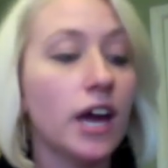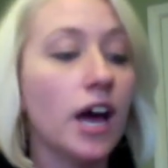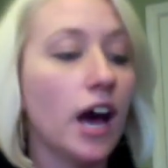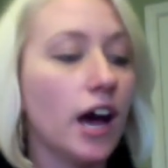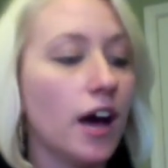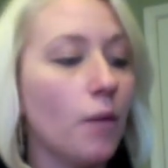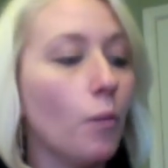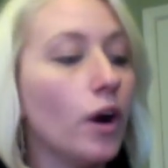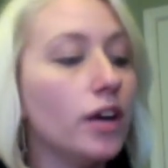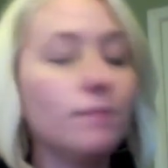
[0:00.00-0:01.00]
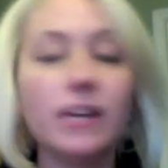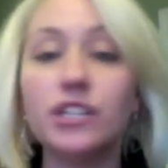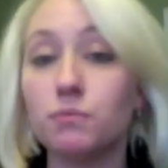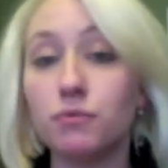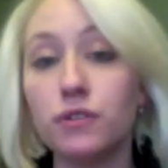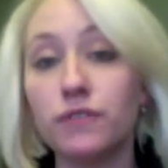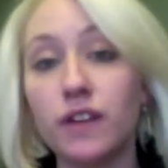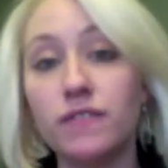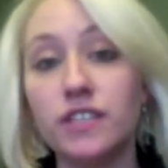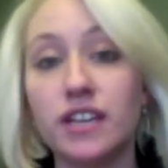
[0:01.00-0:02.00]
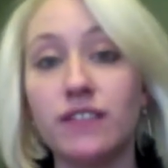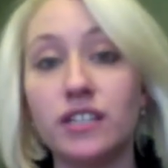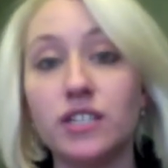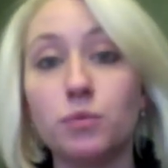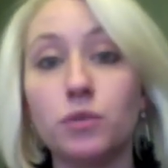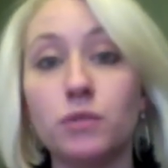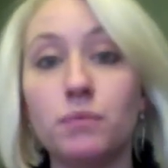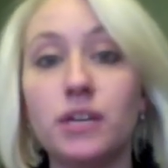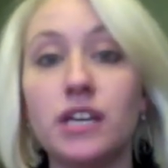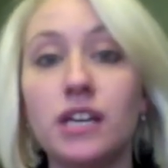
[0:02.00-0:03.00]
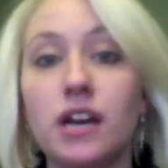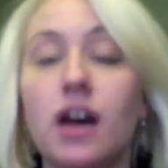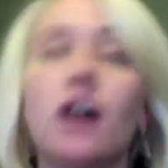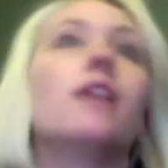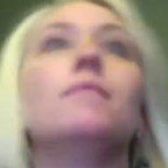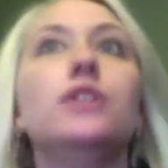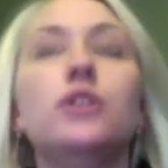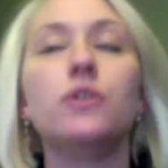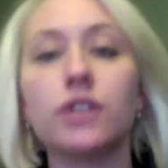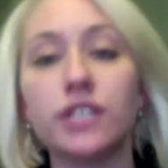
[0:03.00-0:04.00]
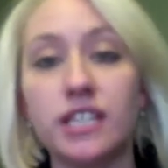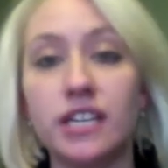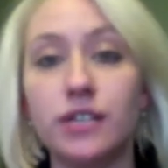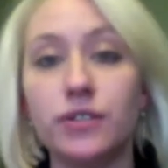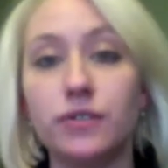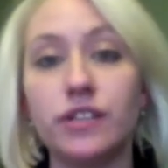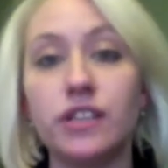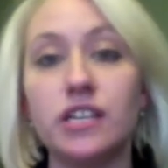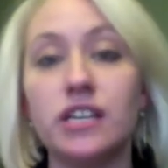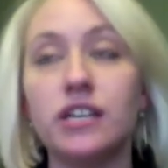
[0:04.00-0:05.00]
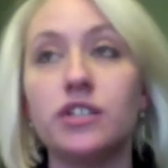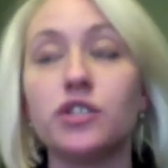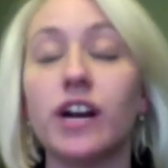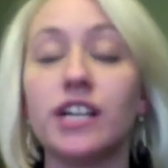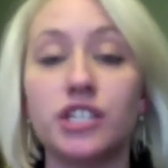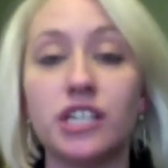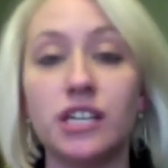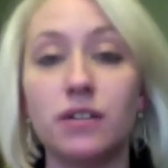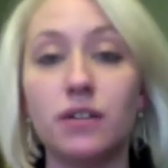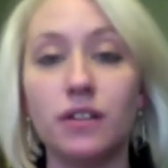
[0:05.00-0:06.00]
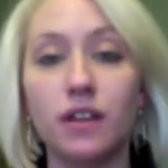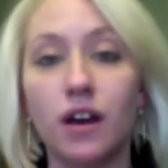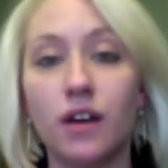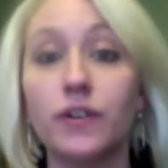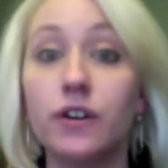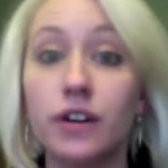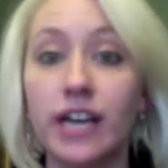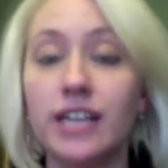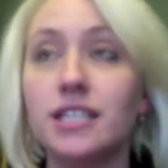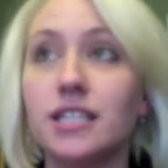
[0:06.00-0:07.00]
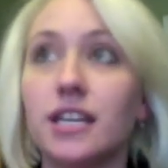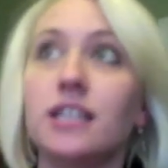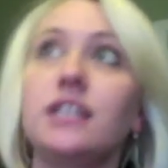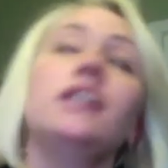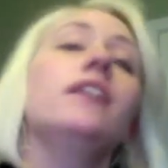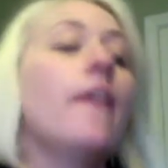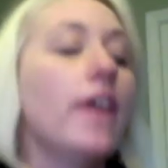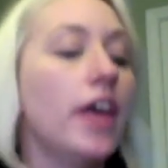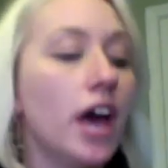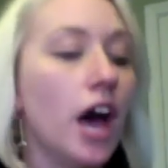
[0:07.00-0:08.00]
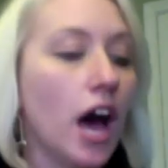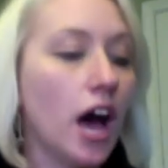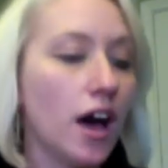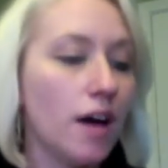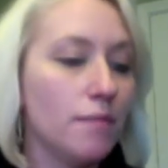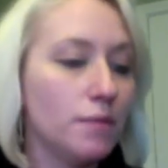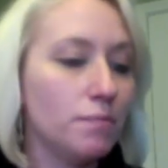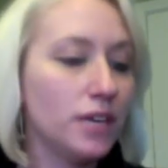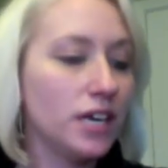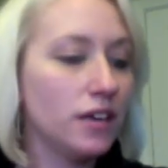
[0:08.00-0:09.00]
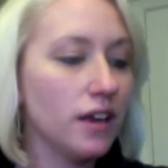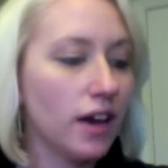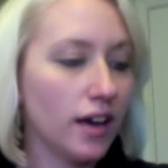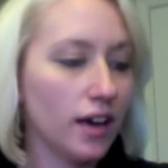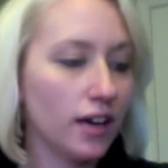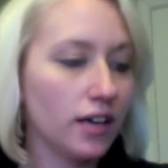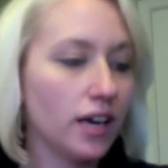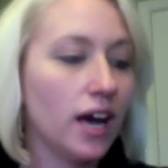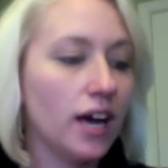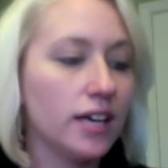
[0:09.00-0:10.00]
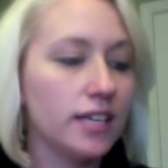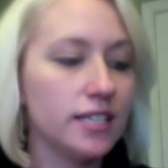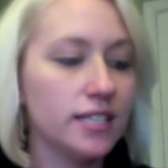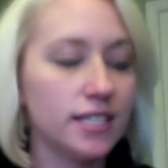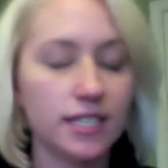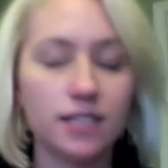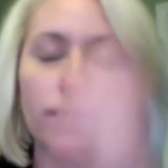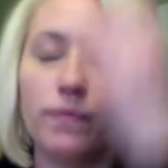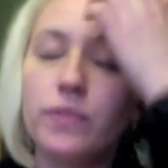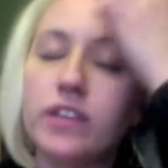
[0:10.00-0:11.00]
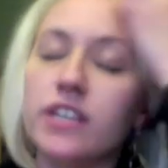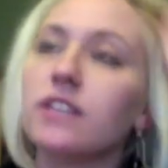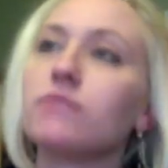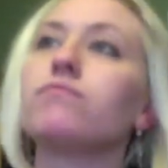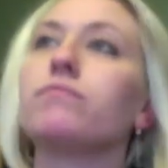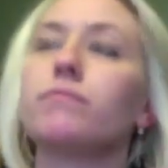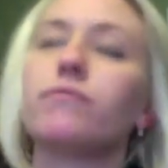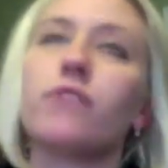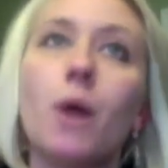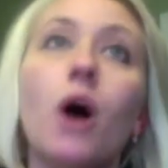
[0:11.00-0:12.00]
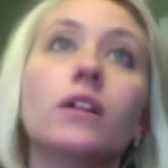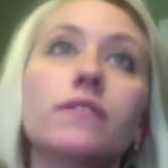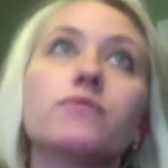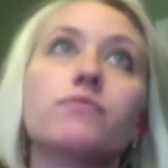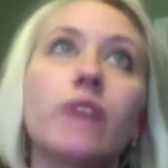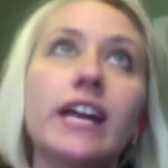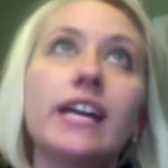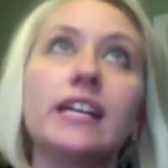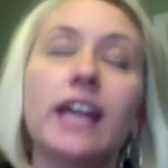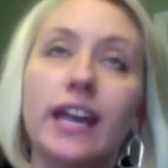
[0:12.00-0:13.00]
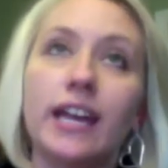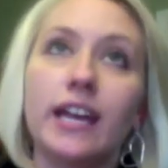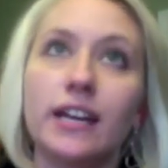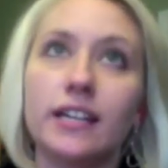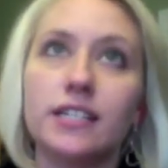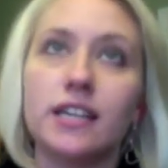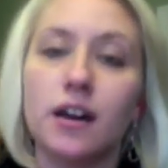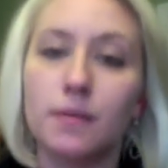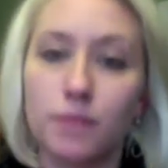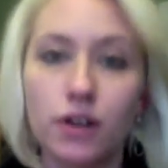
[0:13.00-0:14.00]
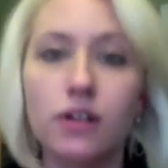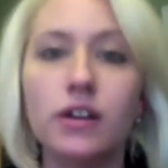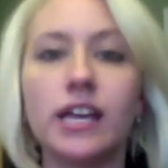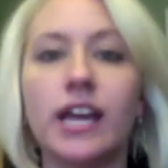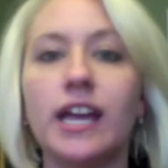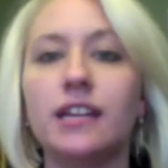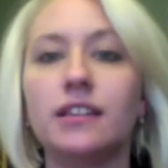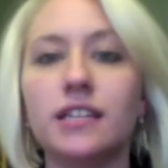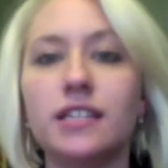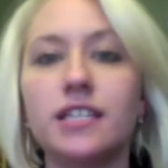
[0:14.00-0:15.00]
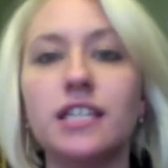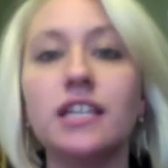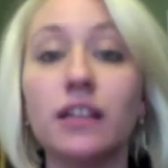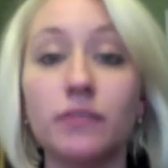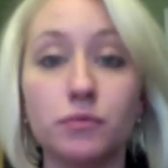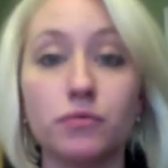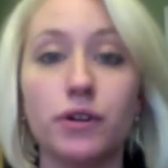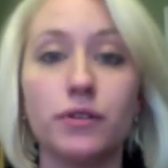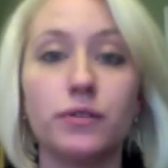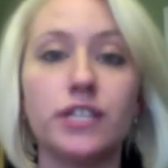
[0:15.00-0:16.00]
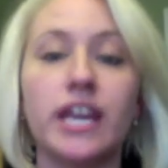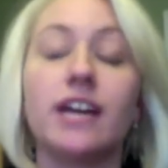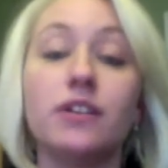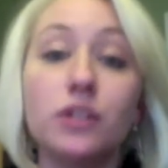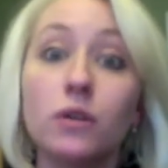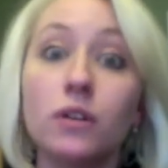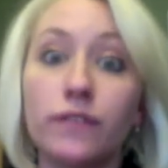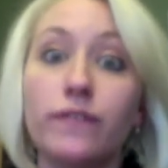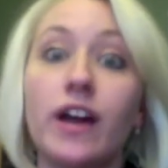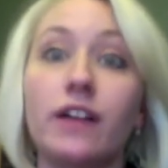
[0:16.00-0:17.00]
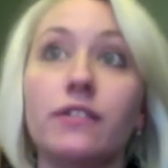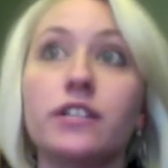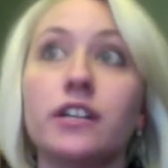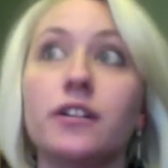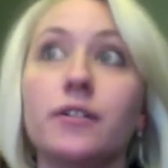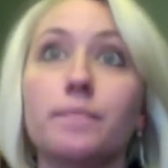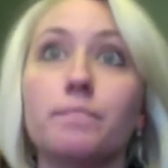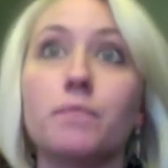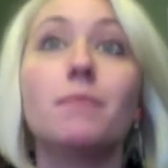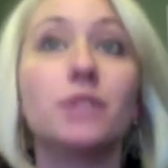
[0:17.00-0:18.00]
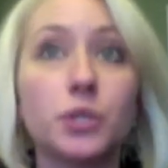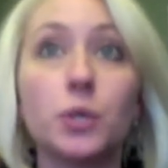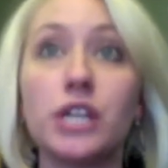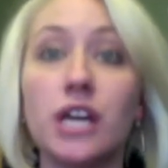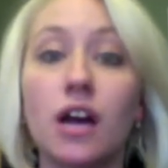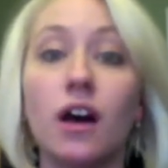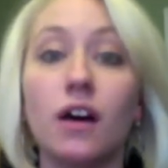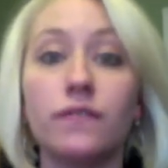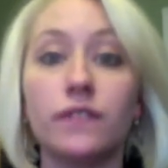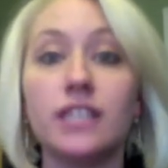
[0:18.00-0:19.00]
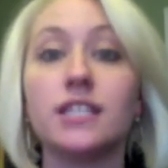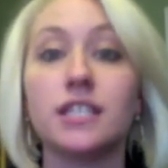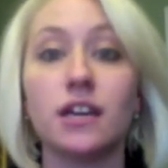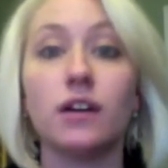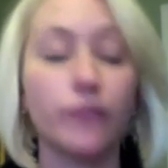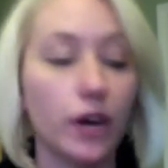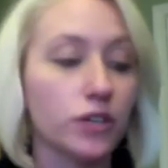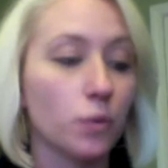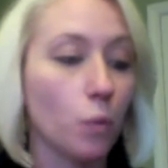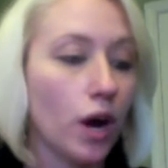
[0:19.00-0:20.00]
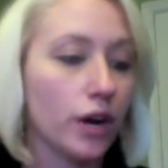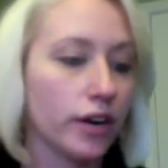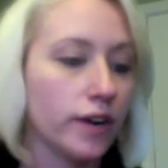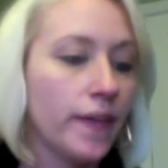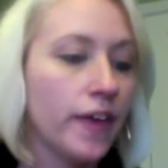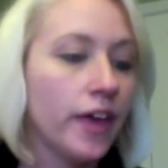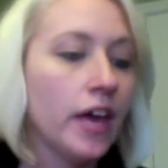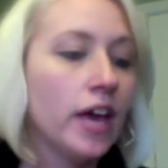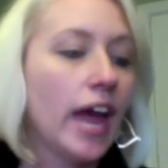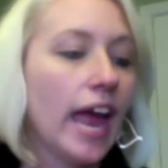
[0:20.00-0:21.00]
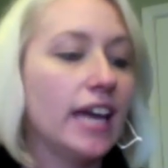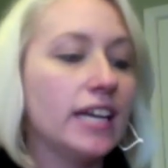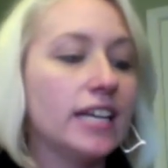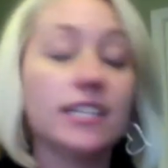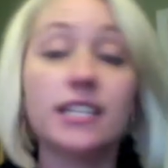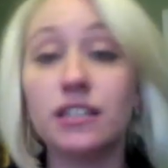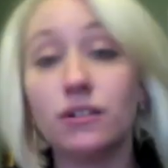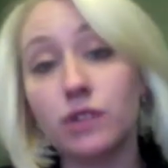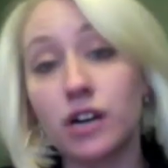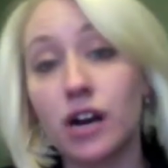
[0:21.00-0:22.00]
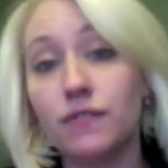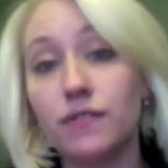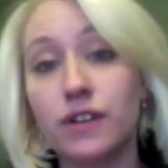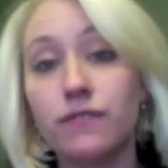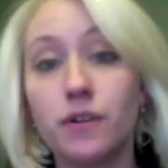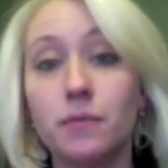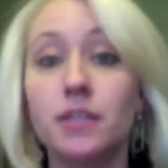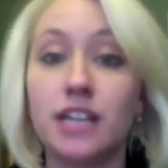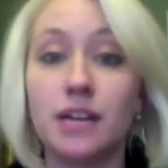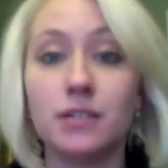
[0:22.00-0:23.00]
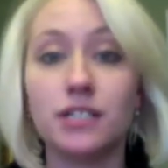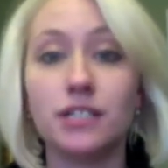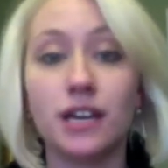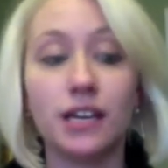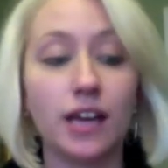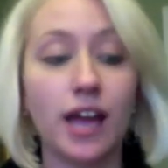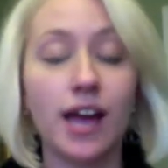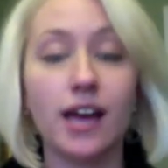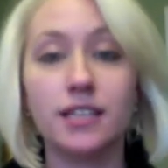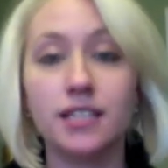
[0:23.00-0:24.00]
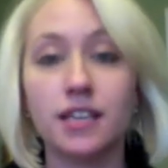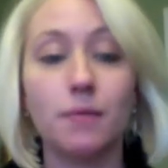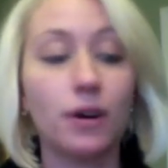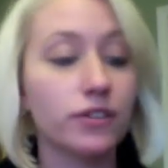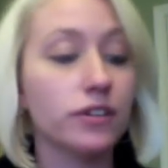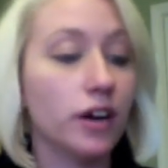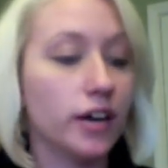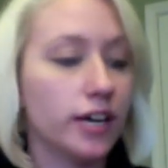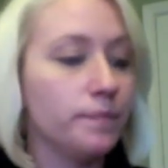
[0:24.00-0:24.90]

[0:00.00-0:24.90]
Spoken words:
One major proof of this evidence would be New City during the tragedy of Hurricane Sandy. Because from all of the rain and the hurricane, the sea level rose, and New York found a majority of itself underwater, and it is still recovering from the damage that it has undergone.